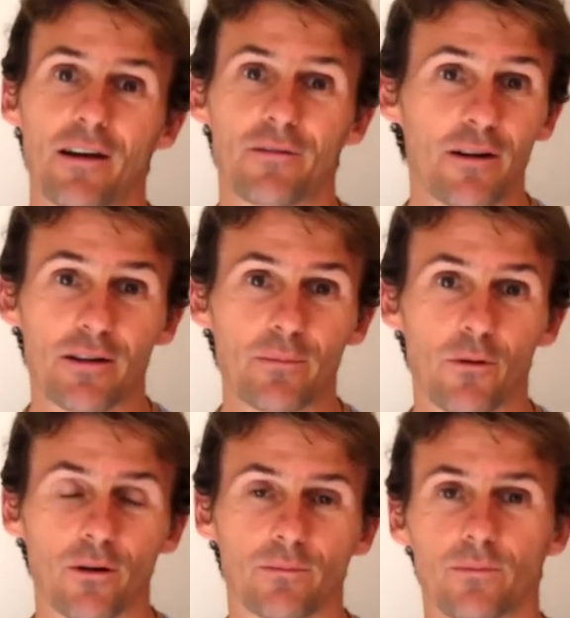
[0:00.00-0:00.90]
have that fear
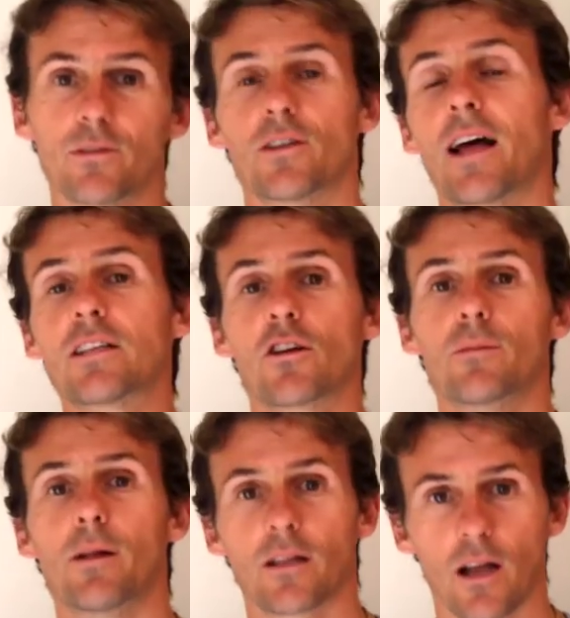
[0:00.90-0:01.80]
anymore. So that's
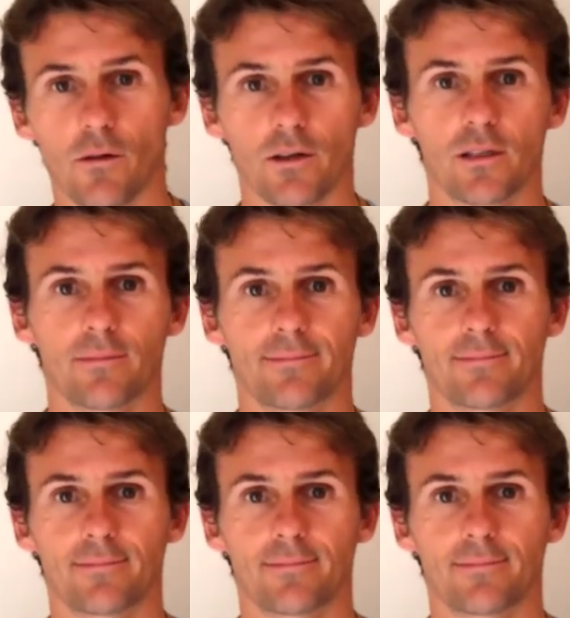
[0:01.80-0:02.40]
how you build courage.